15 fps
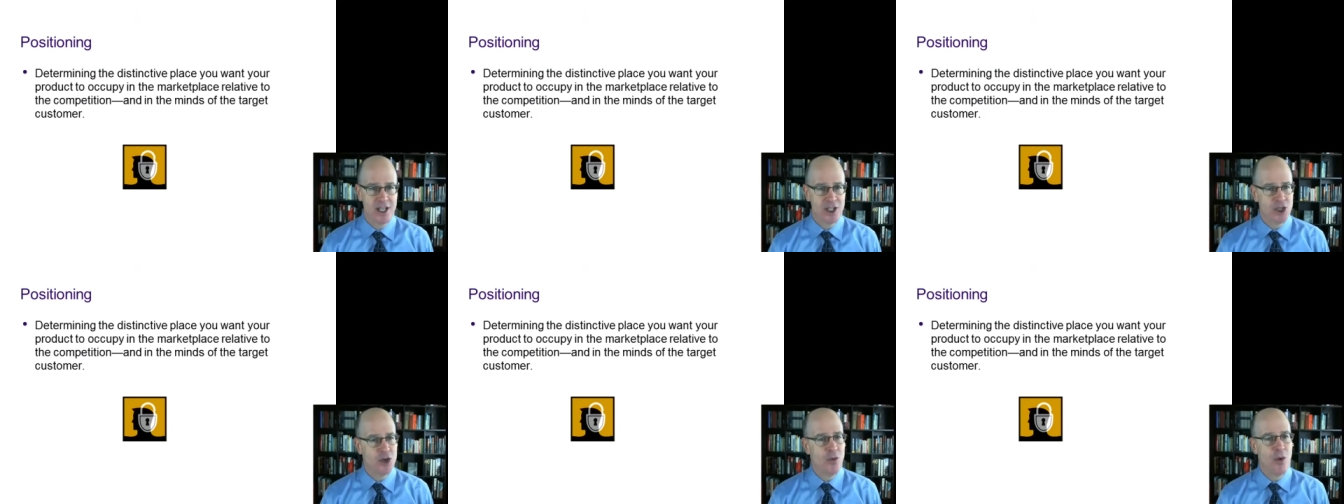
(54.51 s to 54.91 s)

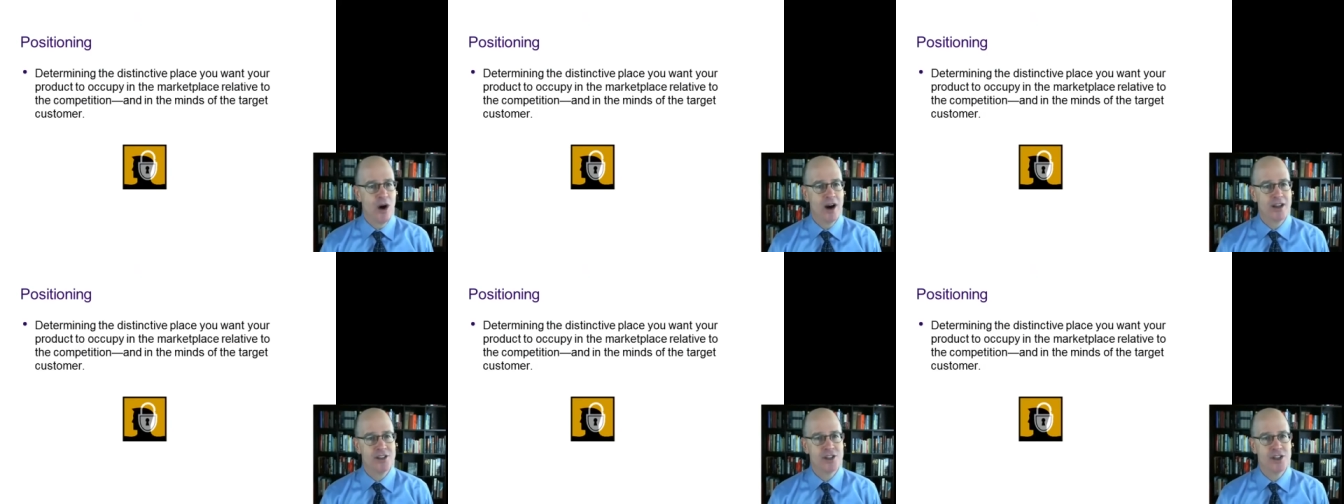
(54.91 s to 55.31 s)
you
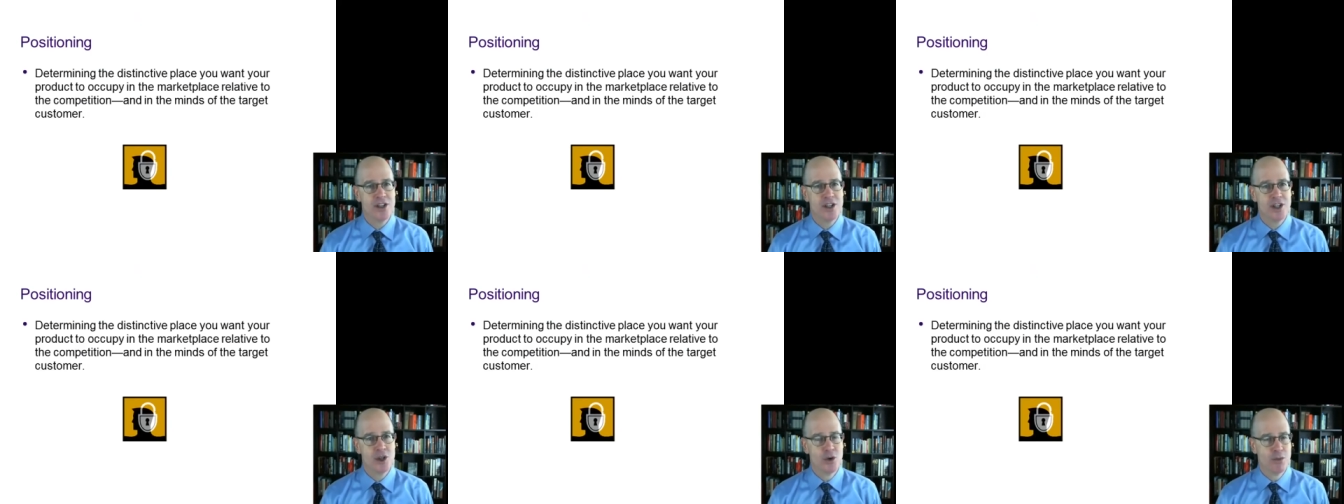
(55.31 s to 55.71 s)
want
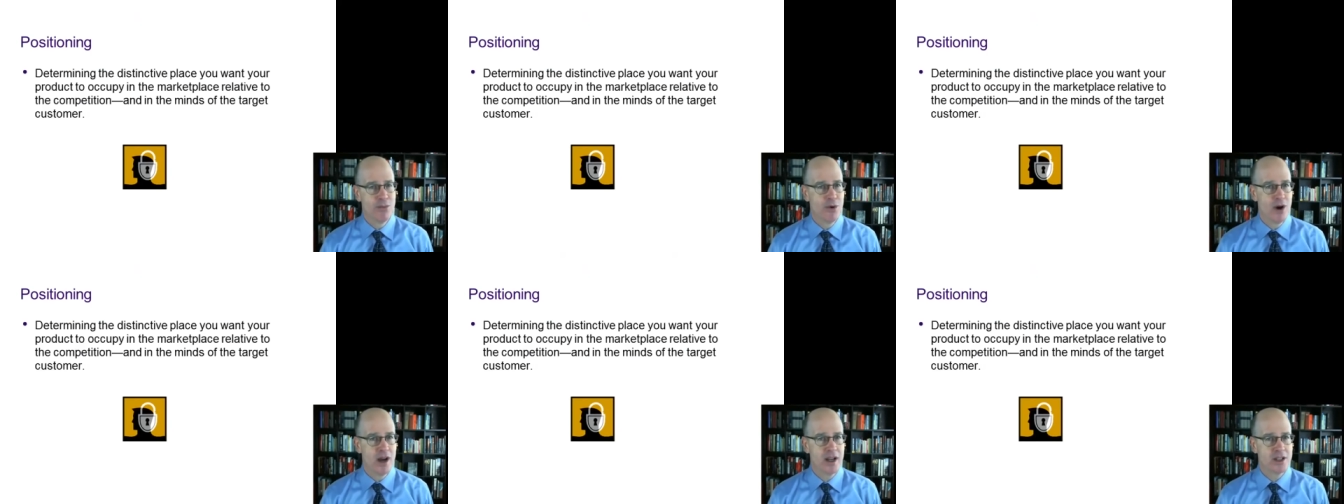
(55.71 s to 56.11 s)
your
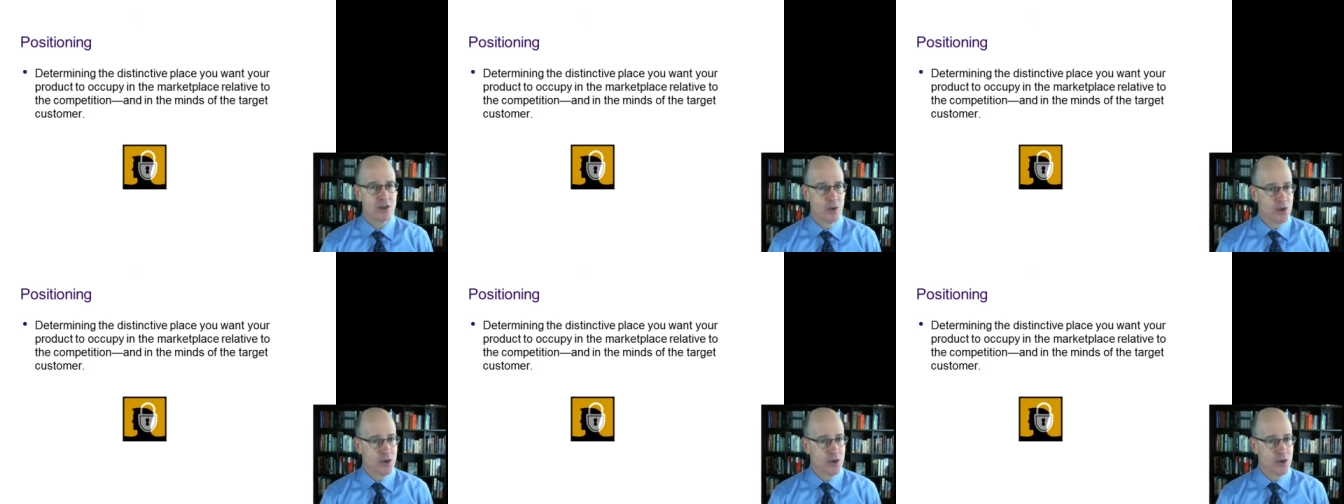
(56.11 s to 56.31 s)
product